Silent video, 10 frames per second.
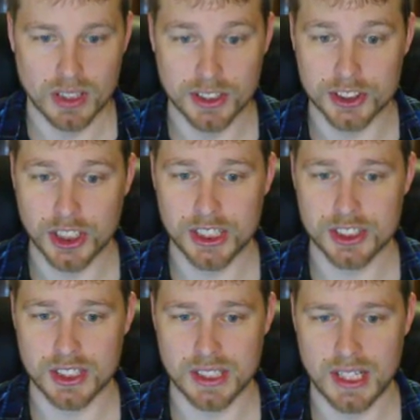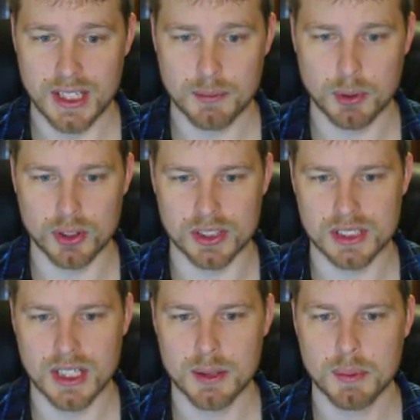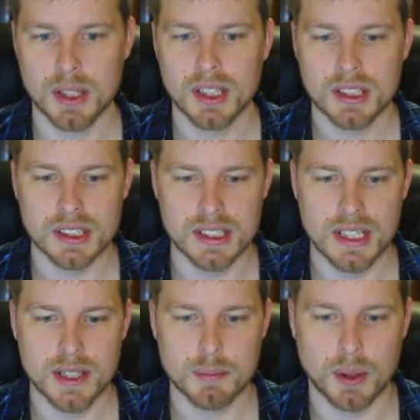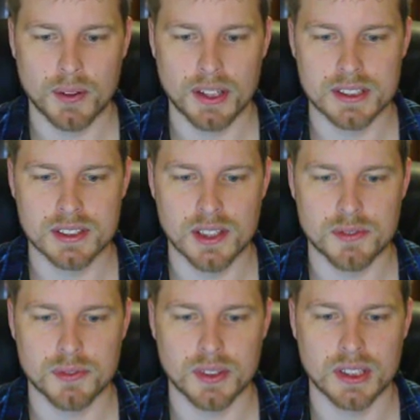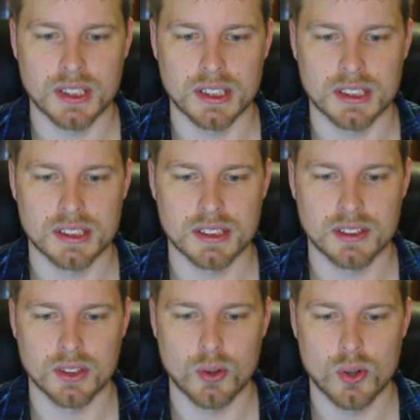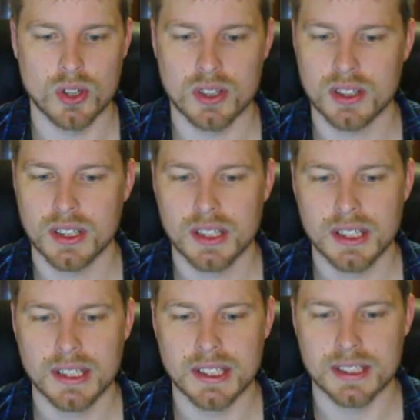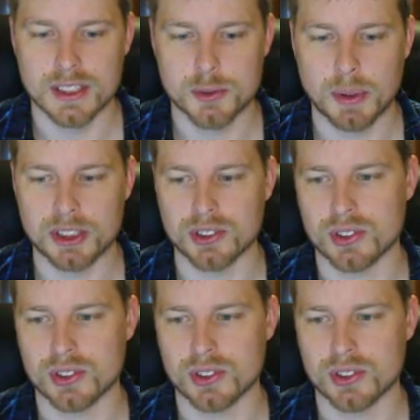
You can change the name or the type, the name, all that stuff, uh, lore, and then the special.